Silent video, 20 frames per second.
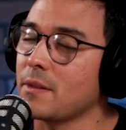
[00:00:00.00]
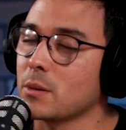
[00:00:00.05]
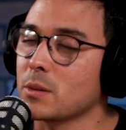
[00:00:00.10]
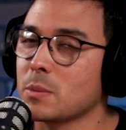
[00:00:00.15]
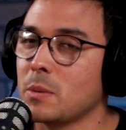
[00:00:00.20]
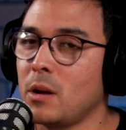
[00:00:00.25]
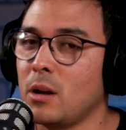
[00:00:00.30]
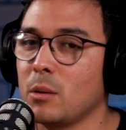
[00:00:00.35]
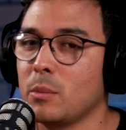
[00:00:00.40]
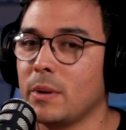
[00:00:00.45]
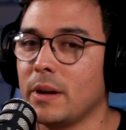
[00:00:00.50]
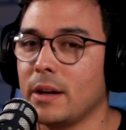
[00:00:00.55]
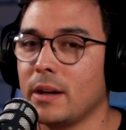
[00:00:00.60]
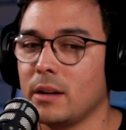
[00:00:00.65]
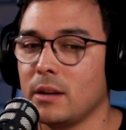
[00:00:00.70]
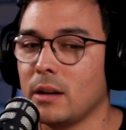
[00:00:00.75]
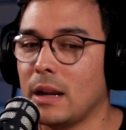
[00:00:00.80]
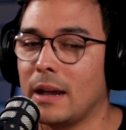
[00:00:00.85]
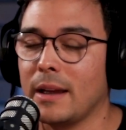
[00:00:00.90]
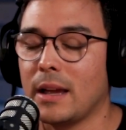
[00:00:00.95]
if it was Paul, but
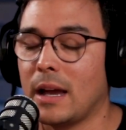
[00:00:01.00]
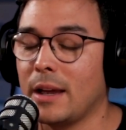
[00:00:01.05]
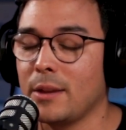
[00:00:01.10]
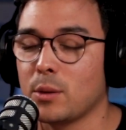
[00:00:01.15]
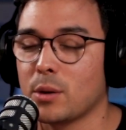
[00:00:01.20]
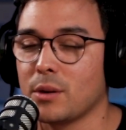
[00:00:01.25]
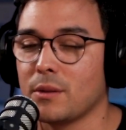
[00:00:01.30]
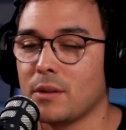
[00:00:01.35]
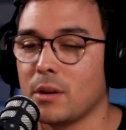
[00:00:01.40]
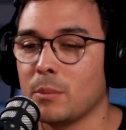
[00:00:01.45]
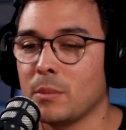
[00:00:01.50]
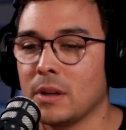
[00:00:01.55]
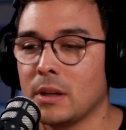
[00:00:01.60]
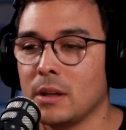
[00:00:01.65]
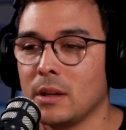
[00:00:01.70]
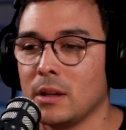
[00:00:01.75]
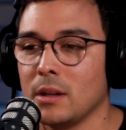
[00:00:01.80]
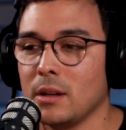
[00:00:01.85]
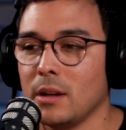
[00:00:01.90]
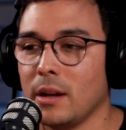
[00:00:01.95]
either of them.
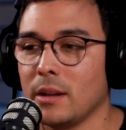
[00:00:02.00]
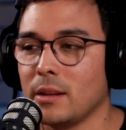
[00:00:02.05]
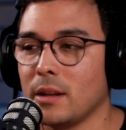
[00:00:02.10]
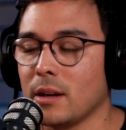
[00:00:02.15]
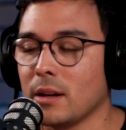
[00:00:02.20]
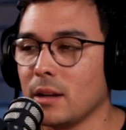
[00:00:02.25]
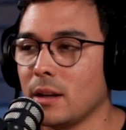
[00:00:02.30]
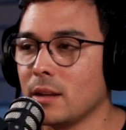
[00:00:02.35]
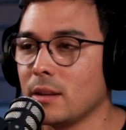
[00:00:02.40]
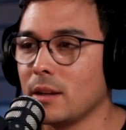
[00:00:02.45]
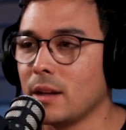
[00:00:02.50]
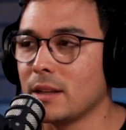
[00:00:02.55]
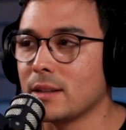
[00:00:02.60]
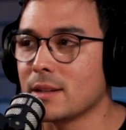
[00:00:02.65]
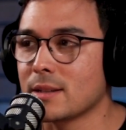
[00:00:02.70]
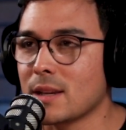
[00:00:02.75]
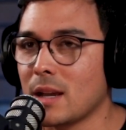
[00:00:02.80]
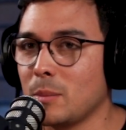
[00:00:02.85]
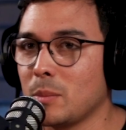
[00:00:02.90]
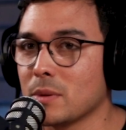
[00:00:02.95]
And the
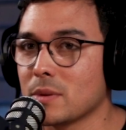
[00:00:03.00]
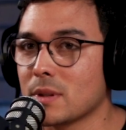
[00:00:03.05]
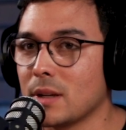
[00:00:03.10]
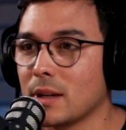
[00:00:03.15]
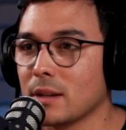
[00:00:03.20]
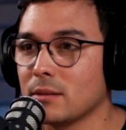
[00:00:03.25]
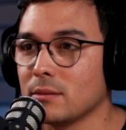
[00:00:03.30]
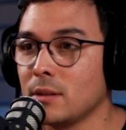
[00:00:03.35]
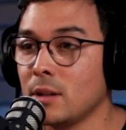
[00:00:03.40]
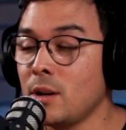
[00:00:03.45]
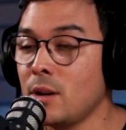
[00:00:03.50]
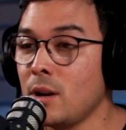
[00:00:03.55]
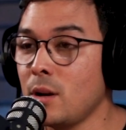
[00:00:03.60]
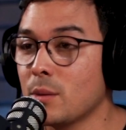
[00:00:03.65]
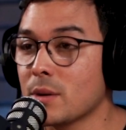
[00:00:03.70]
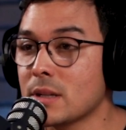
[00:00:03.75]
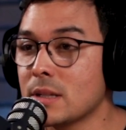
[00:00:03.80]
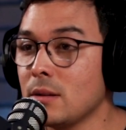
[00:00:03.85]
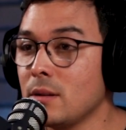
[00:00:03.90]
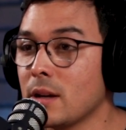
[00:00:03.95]
disciples no,
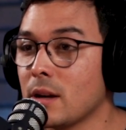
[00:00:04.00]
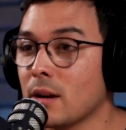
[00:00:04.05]
we're still